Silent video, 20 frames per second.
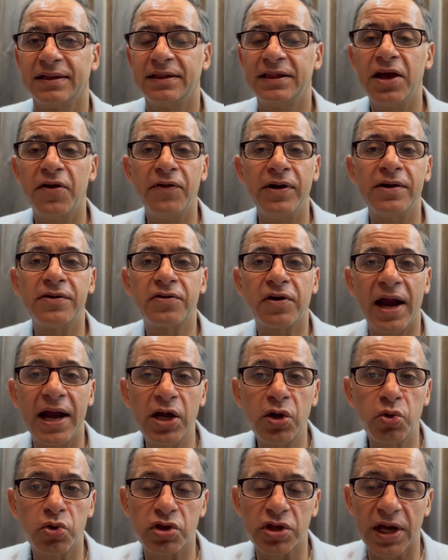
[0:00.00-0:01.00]
they will try
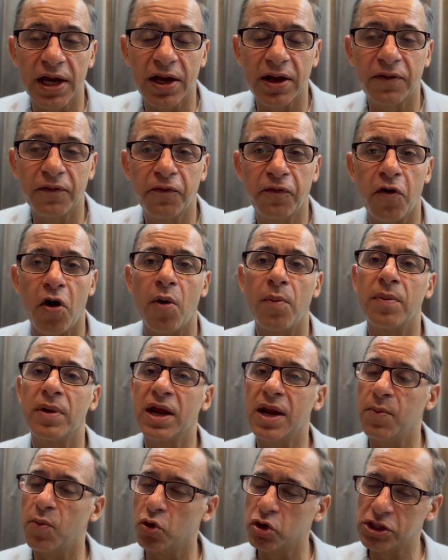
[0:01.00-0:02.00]
to check from
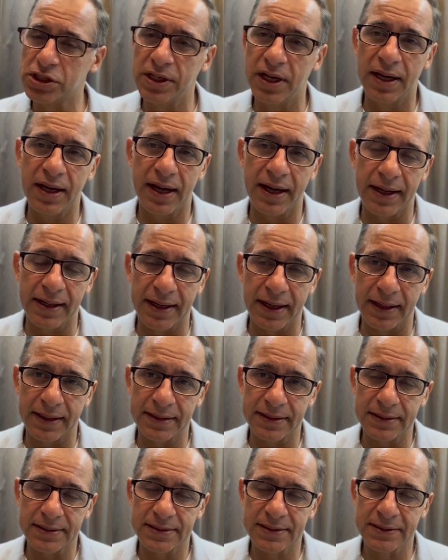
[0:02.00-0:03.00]
emotional
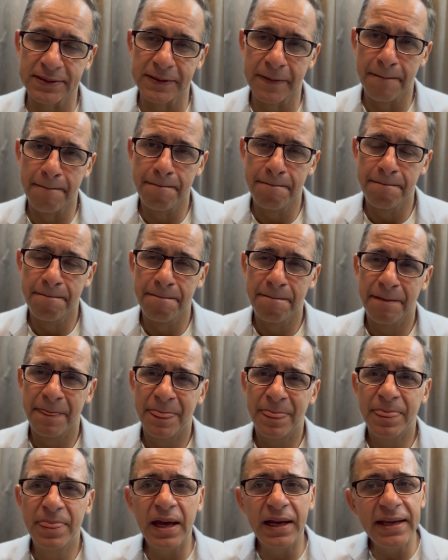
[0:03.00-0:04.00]
intelligence.
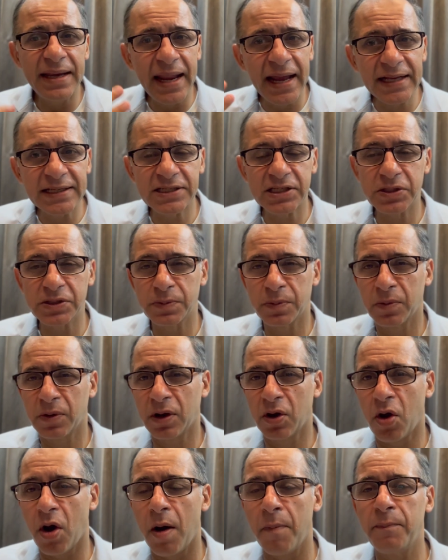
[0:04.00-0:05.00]
The next
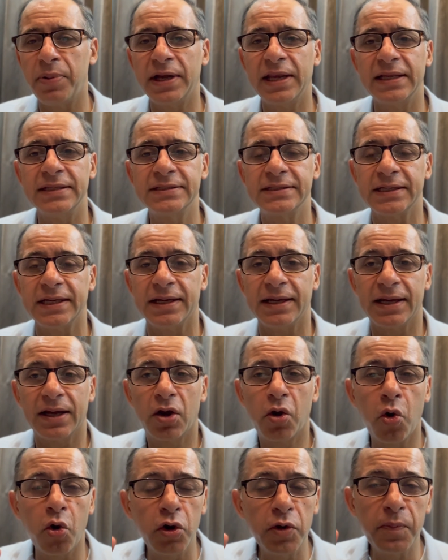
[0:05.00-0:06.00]
competency
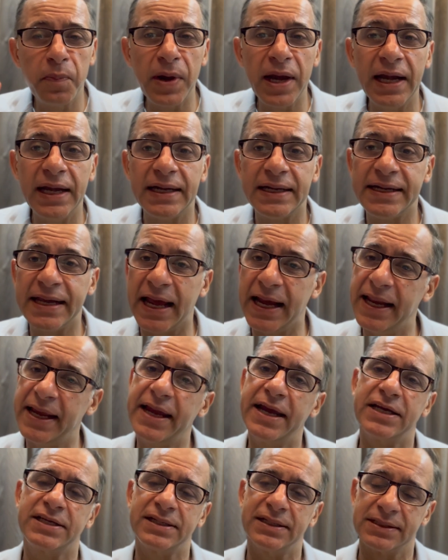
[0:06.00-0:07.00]
could be
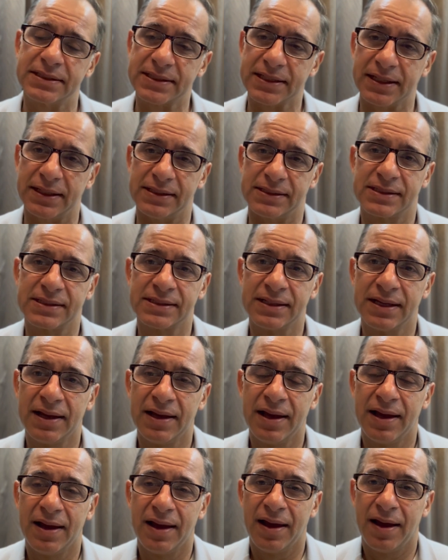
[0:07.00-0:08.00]
delegation skills.
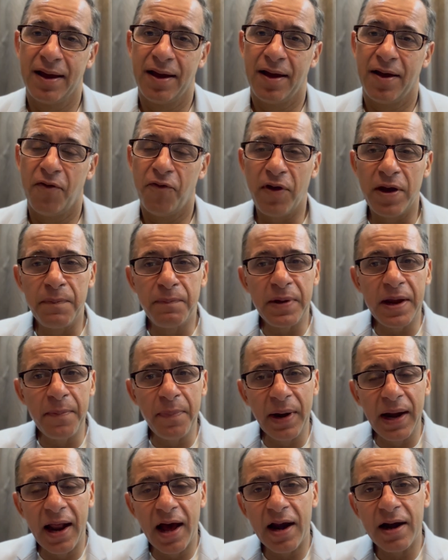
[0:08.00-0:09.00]
When
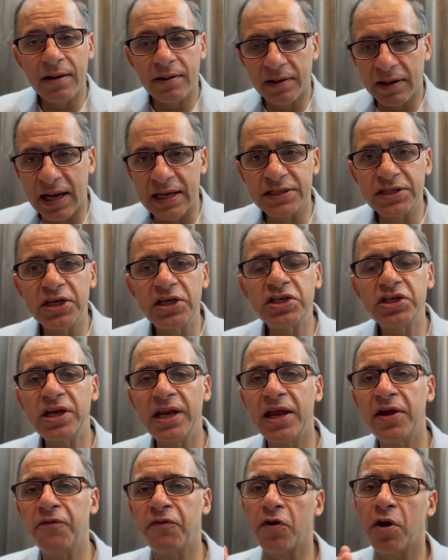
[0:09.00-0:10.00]
people are
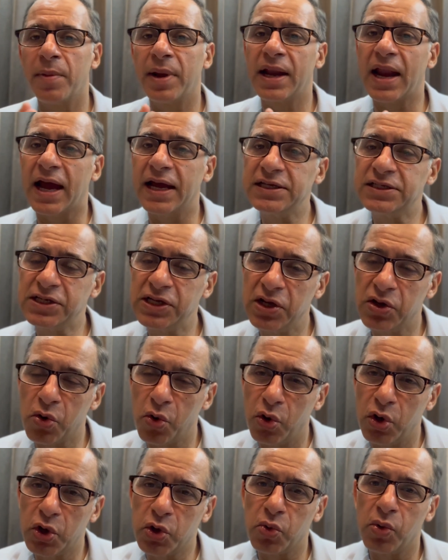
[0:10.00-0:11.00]
transitioning from an IC
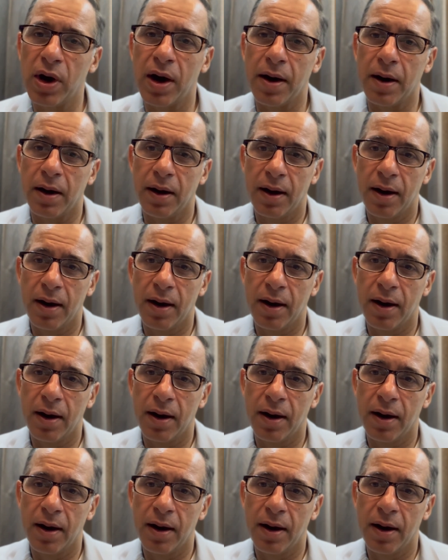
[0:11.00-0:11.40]
role to a